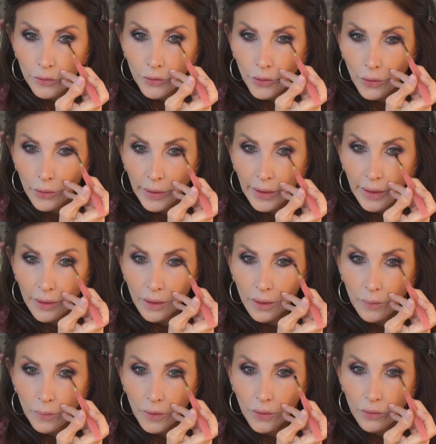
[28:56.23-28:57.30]
Sorry, I
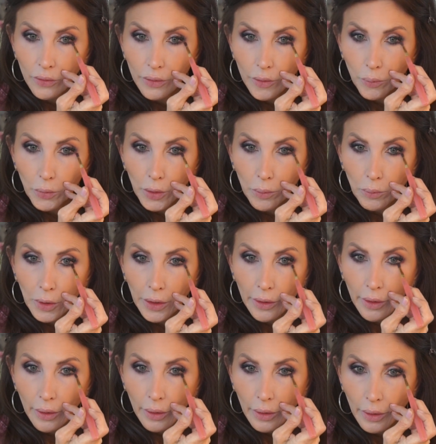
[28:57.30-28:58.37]
keep using the big
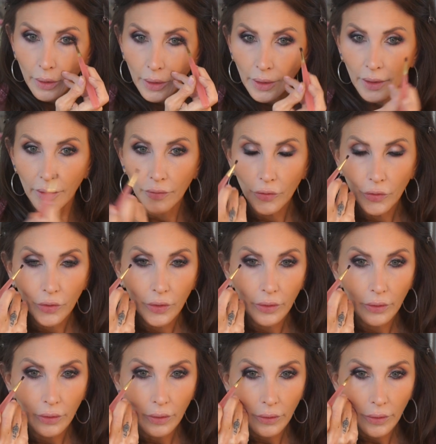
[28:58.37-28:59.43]
mirror instead
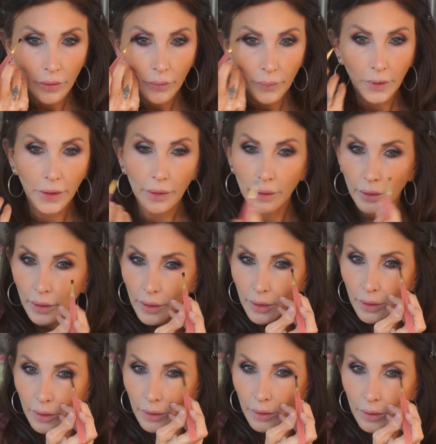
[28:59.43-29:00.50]
of the little mirror.
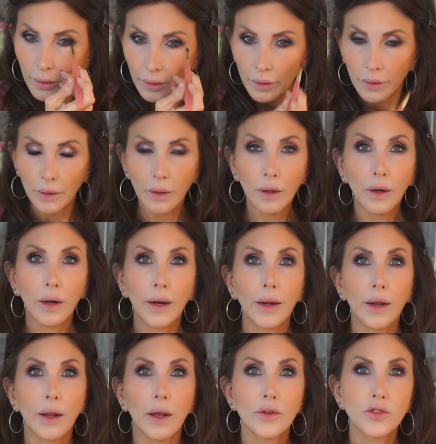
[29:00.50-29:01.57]
All
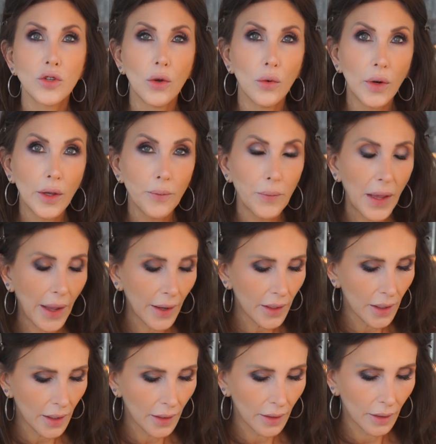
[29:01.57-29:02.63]
right, so I went
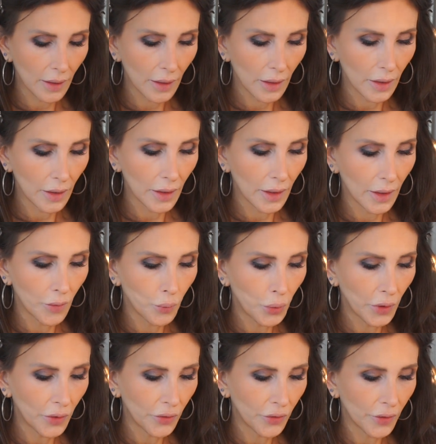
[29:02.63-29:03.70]
back and put